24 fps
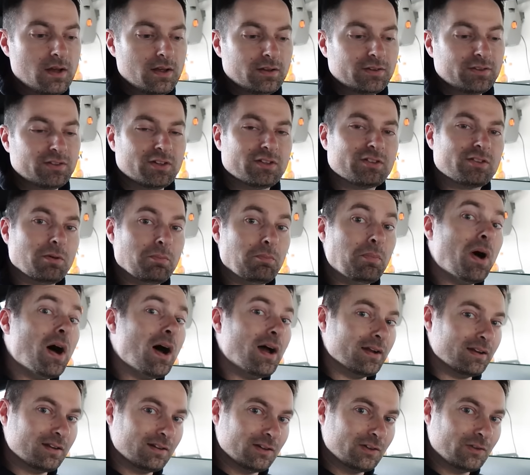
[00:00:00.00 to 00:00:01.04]
system.
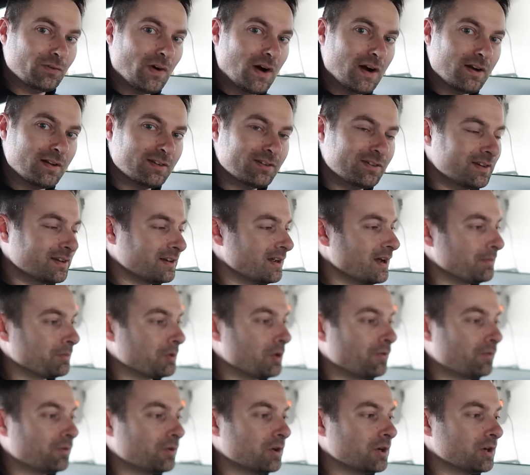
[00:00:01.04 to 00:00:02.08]
But let's fire this thing up,
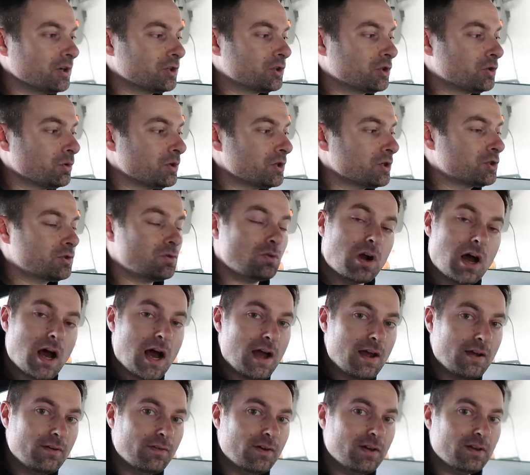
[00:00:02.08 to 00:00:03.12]
go for a short
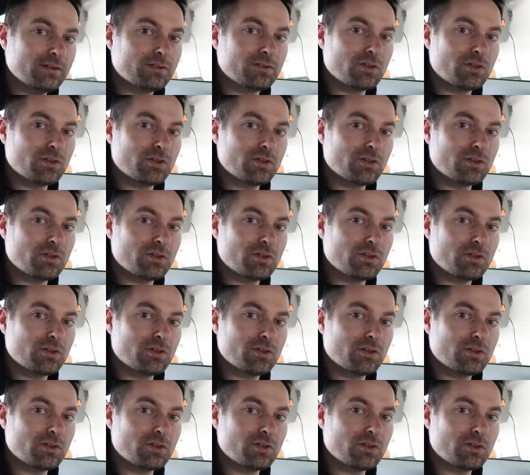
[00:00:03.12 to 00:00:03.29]
drive,